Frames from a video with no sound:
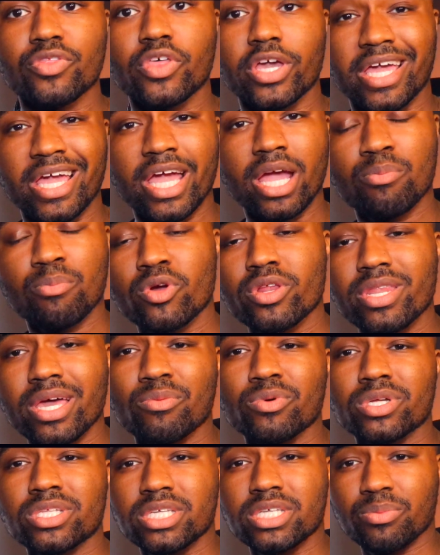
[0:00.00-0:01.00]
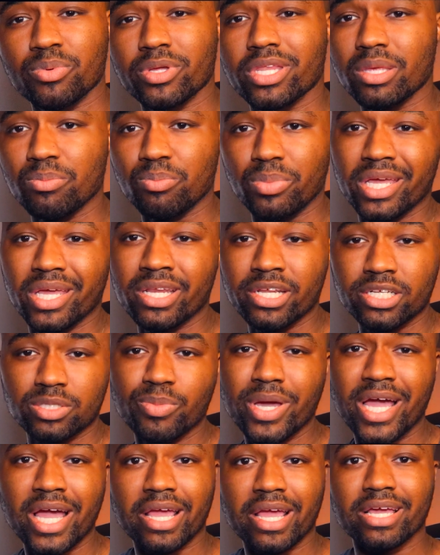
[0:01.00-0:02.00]
The camera that would typically be in this
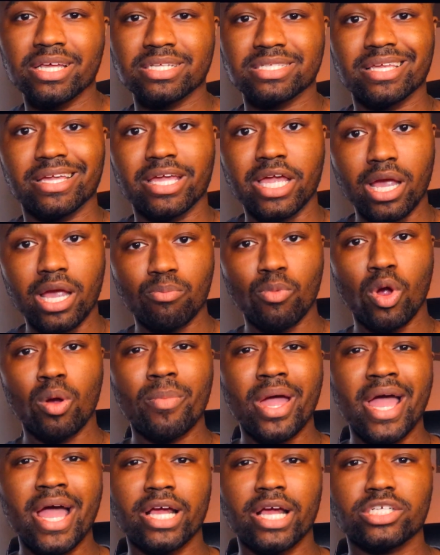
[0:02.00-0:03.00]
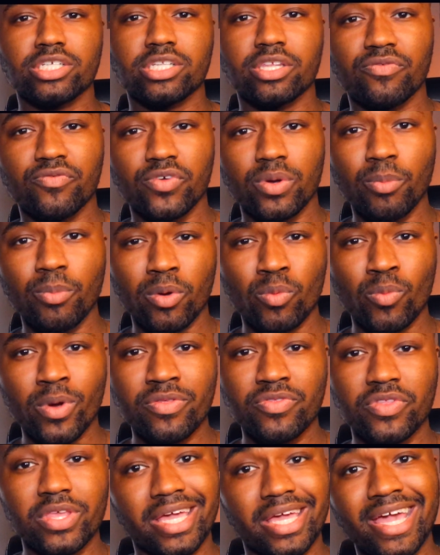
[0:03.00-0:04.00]
bag is the camera I'm actually filming
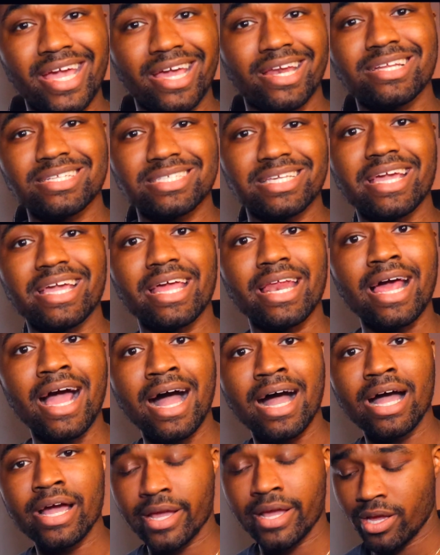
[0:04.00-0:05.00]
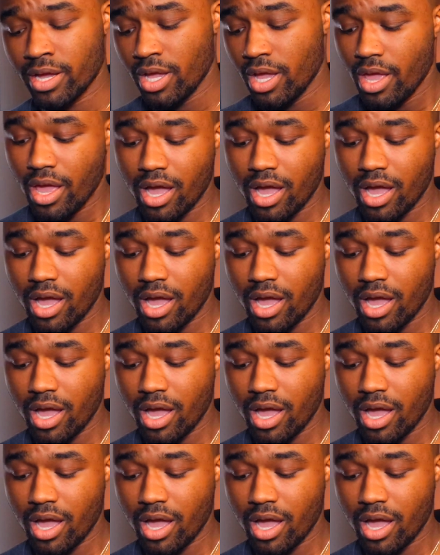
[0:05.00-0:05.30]
with, the Canon T8i.